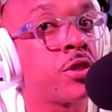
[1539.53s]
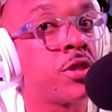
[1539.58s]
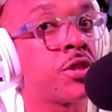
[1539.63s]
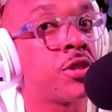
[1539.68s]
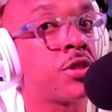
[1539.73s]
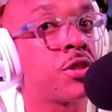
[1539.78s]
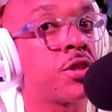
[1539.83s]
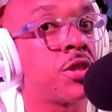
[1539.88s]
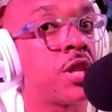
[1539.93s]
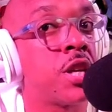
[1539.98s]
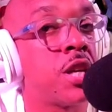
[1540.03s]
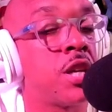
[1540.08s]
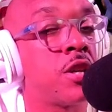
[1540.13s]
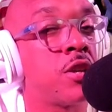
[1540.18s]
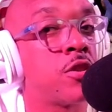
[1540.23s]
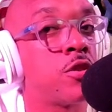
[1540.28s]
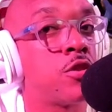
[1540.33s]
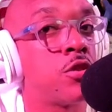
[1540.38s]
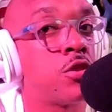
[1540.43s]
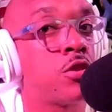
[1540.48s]
is the
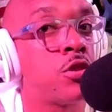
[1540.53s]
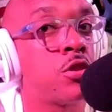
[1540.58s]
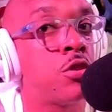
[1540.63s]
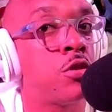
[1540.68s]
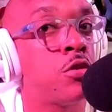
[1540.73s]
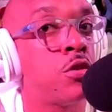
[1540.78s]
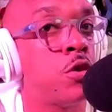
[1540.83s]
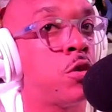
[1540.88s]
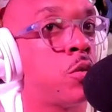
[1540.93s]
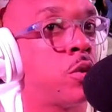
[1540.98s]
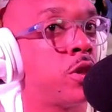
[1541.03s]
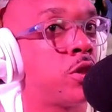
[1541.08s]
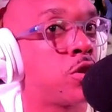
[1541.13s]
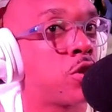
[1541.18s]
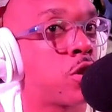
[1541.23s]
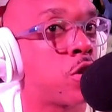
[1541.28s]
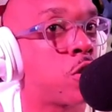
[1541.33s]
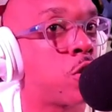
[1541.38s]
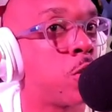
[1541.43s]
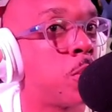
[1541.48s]
closest thing
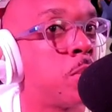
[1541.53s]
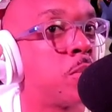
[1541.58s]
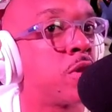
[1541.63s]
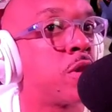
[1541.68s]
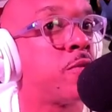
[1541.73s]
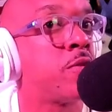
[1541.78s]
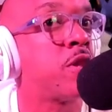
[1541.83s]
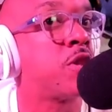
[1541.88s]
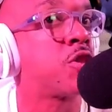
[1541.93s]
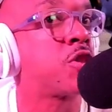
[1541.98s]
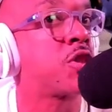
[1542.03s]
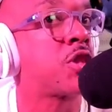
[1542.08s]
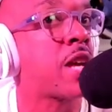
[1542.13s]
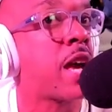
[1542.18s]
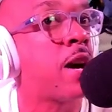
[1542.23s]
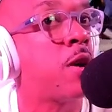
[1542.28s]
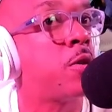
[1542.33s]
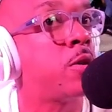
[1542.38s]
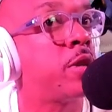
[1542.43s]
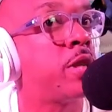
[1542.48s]
to you in
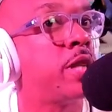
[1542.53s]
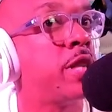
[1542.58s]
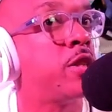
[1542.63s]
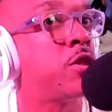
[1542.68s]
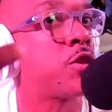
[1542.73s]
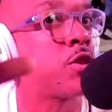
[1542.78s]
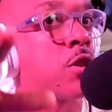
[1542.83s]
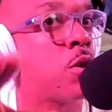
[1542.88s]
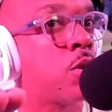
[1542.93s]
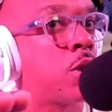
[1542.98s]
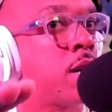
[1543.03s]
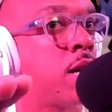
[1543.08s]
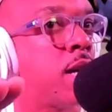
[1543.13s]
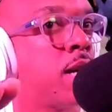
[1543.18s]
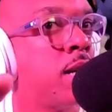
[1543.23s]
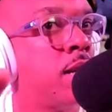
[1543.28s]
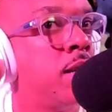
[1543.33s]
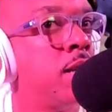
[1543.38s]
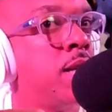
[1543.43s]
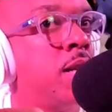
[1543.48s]
terms of the
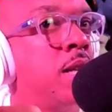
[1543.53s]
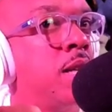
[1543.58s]
sound in